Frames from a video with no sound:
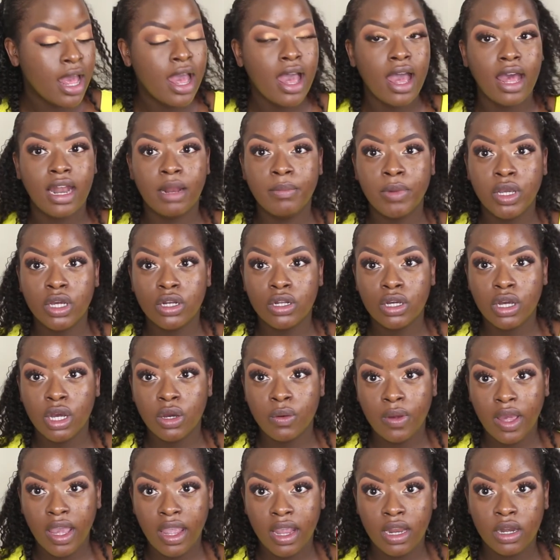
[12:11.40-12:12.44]
and I'm going to
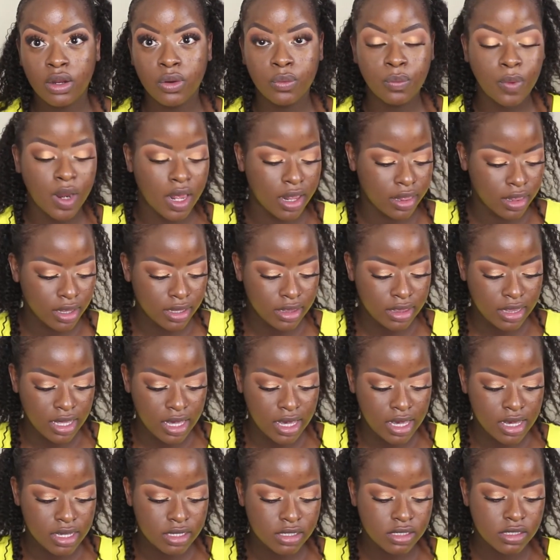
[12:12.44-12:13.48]
go in with
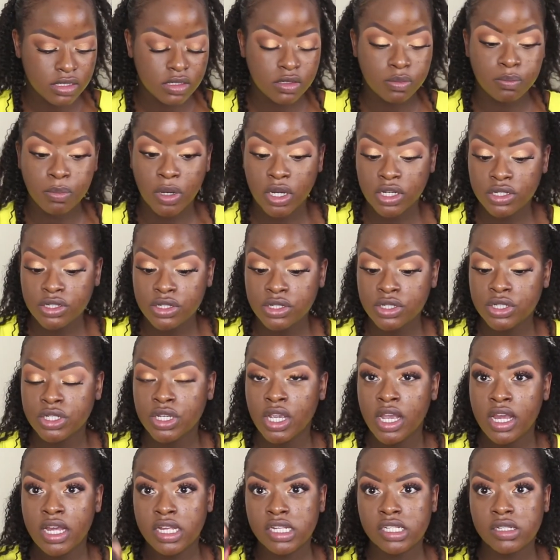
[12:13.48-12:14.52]
the sponge.